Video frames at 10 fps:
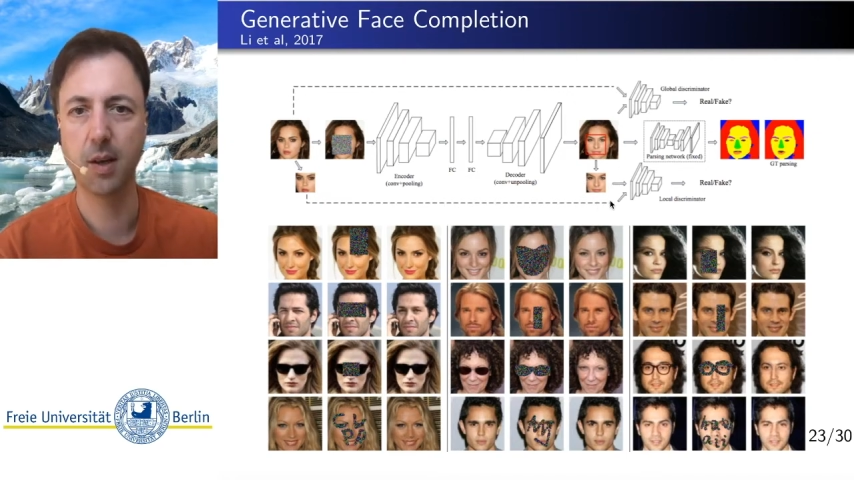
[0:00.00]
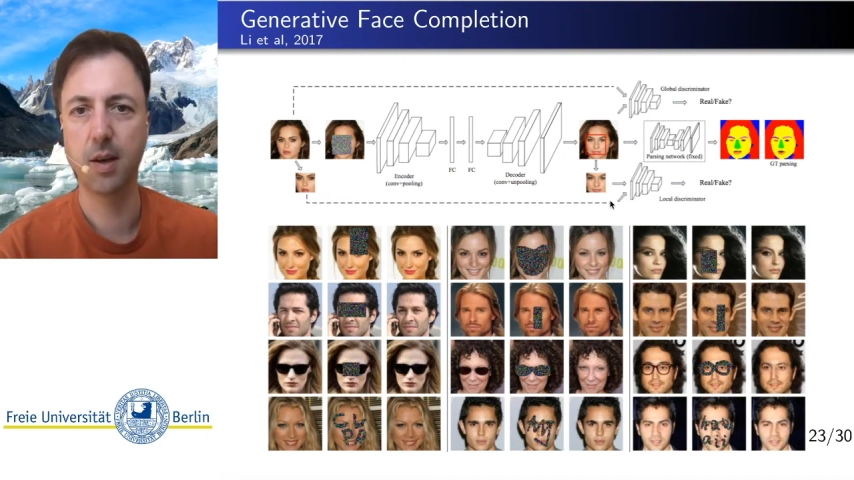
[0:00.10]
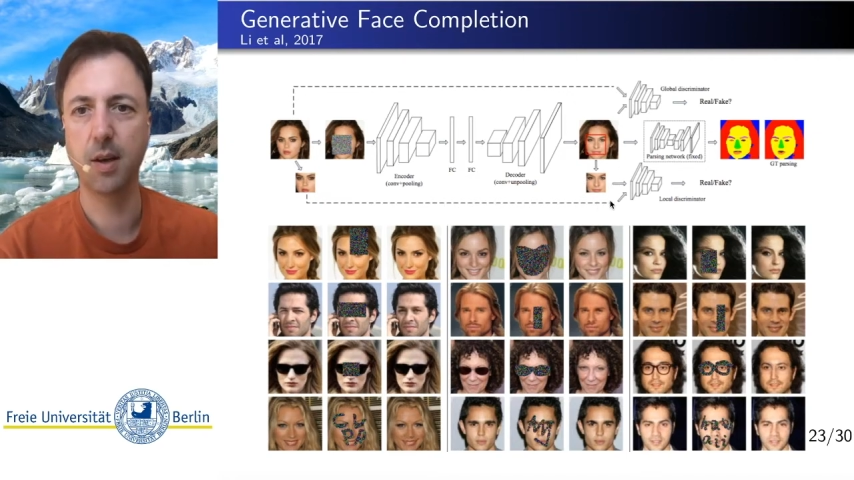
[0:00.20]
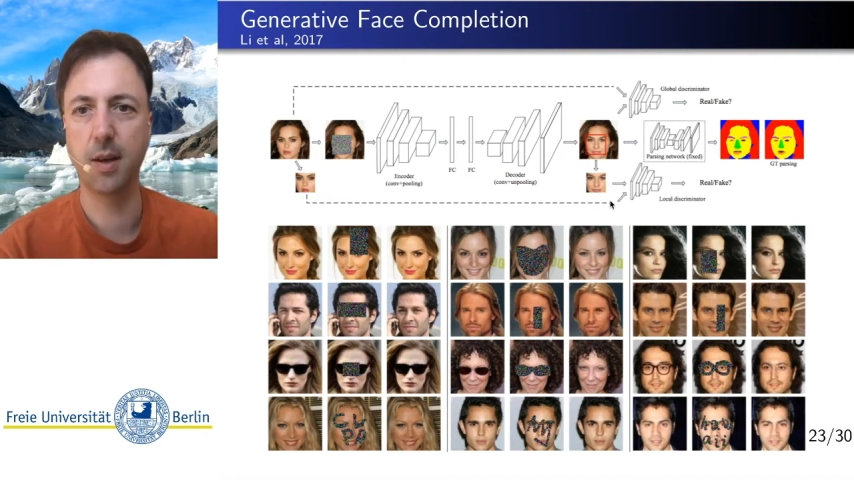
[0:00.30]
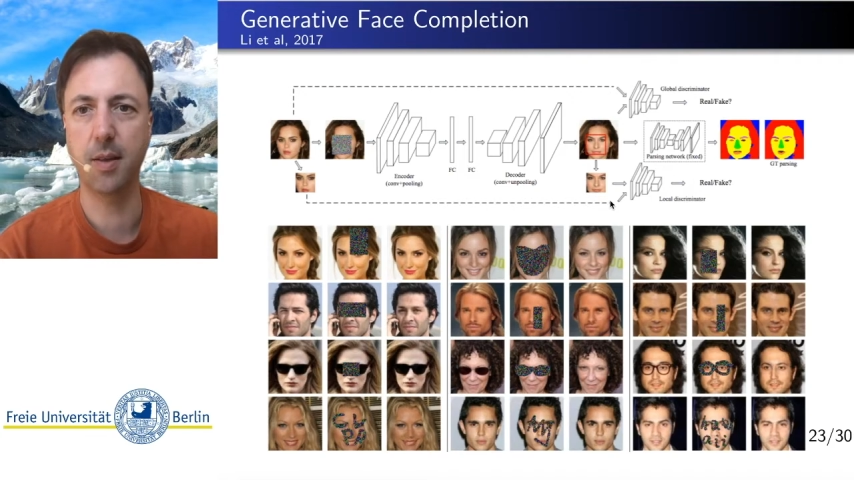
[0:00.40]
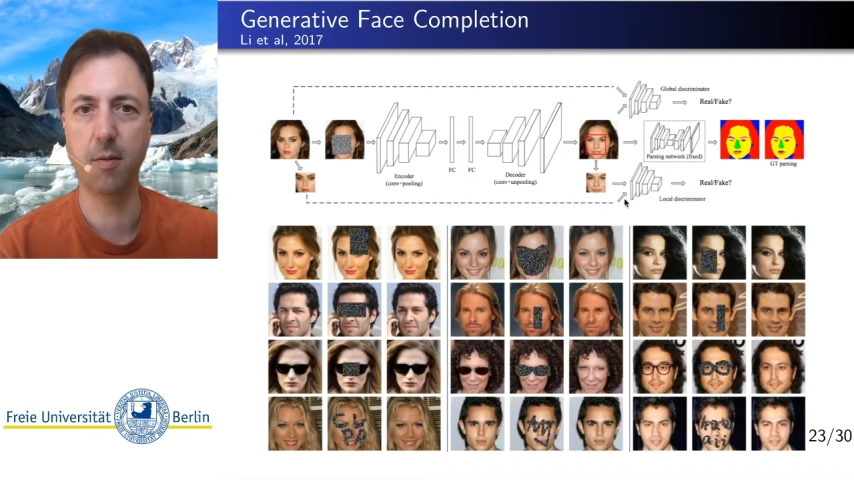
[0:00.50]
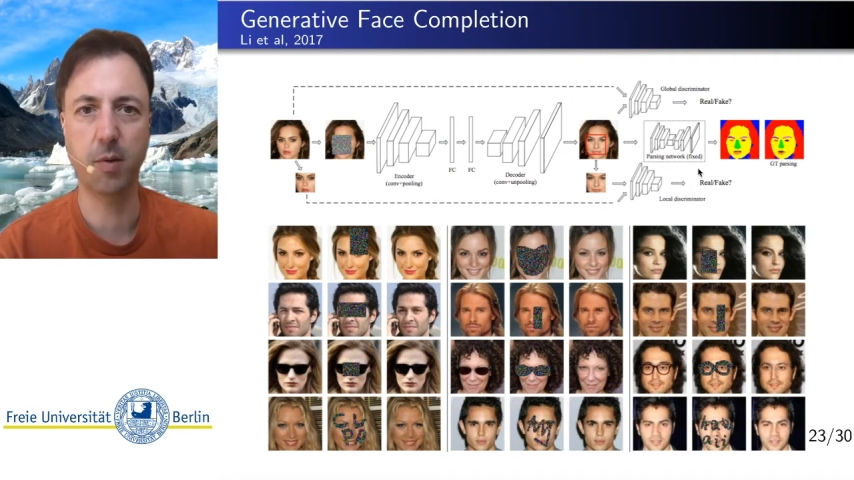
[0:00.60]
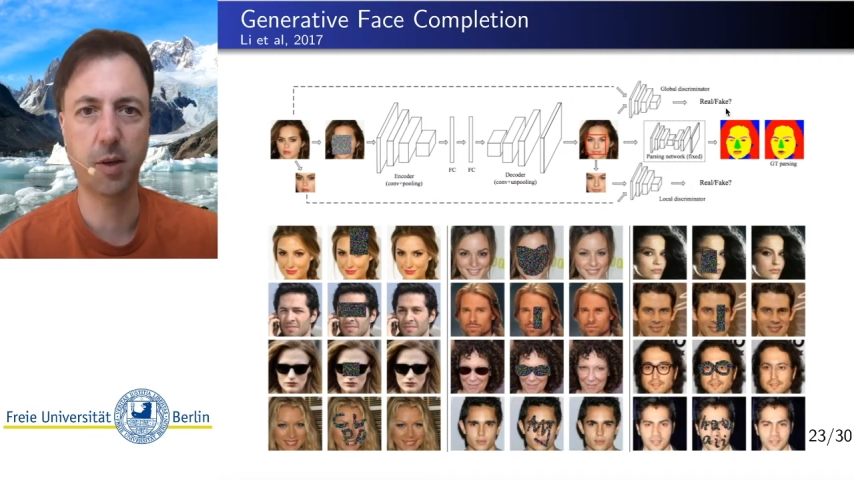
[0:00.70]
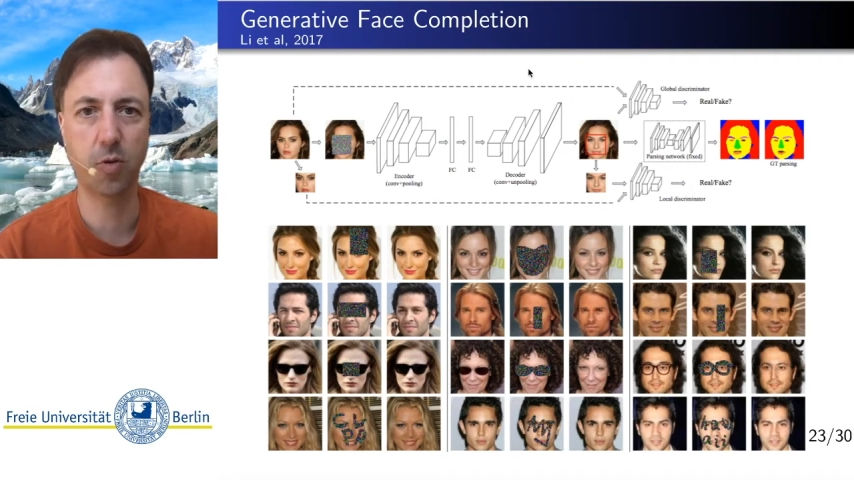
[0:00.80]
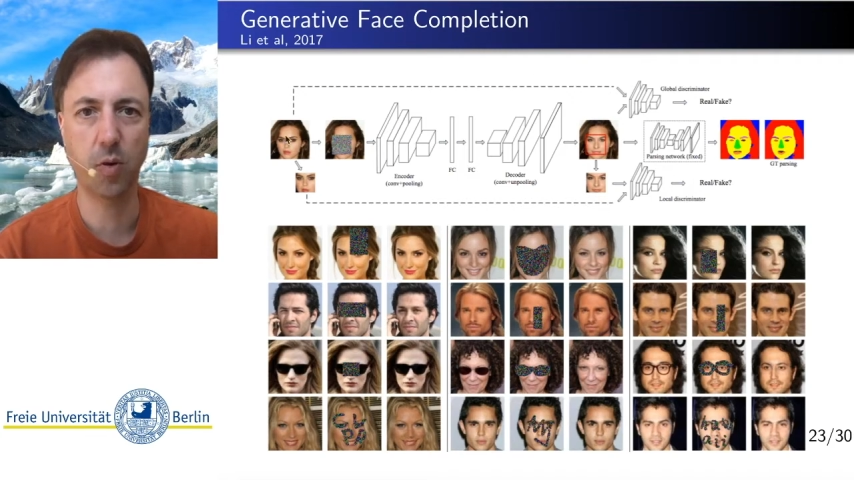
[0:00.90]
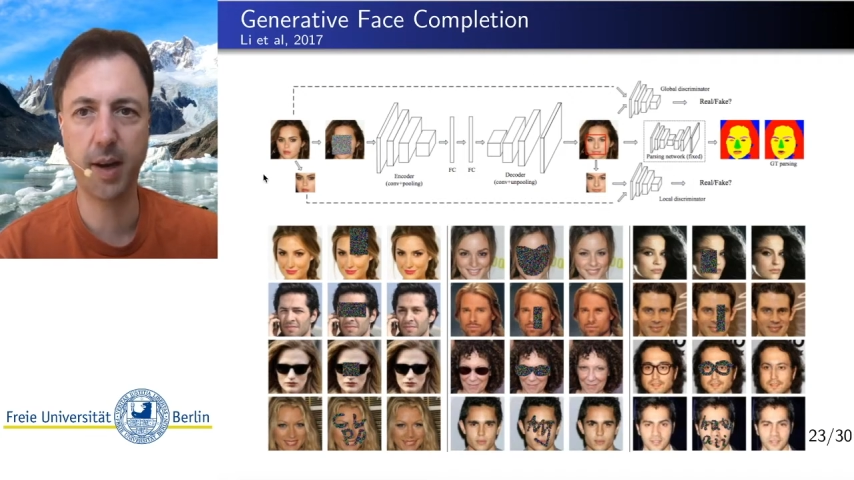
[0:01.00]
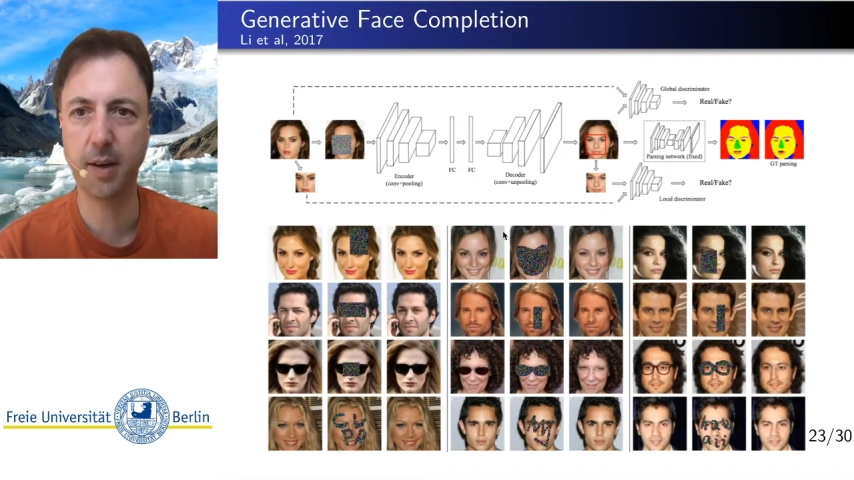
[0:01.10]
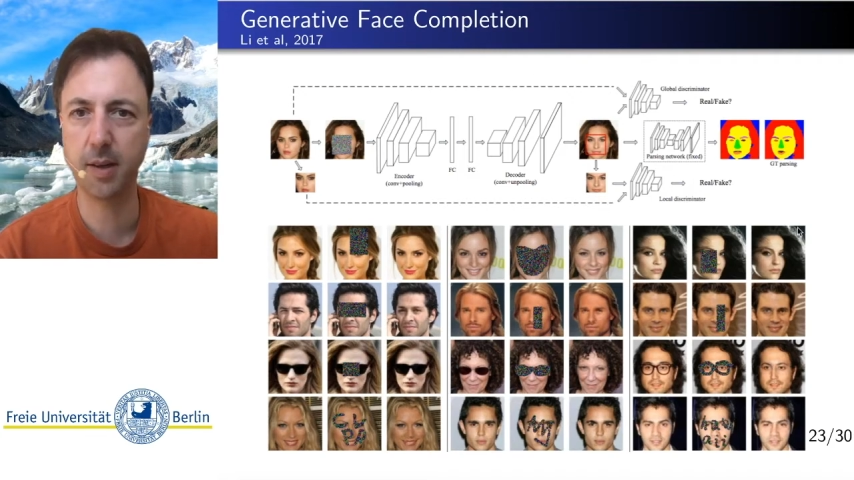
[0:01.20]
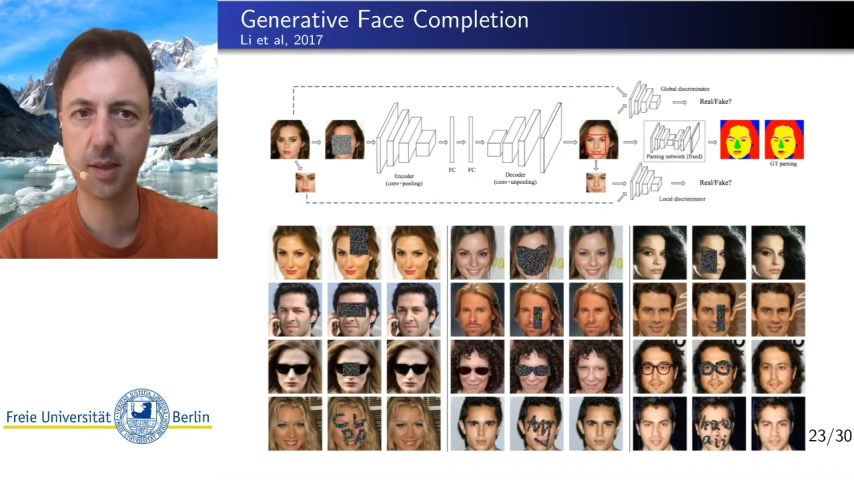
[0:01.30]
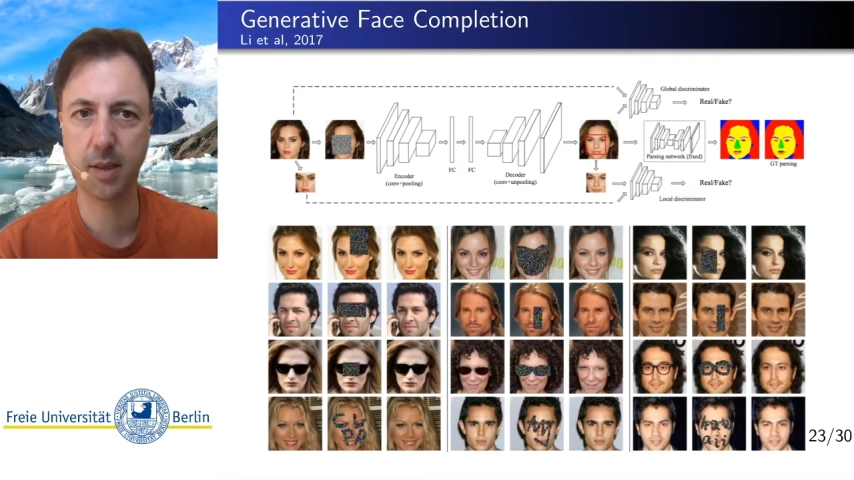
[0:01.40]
And then we train this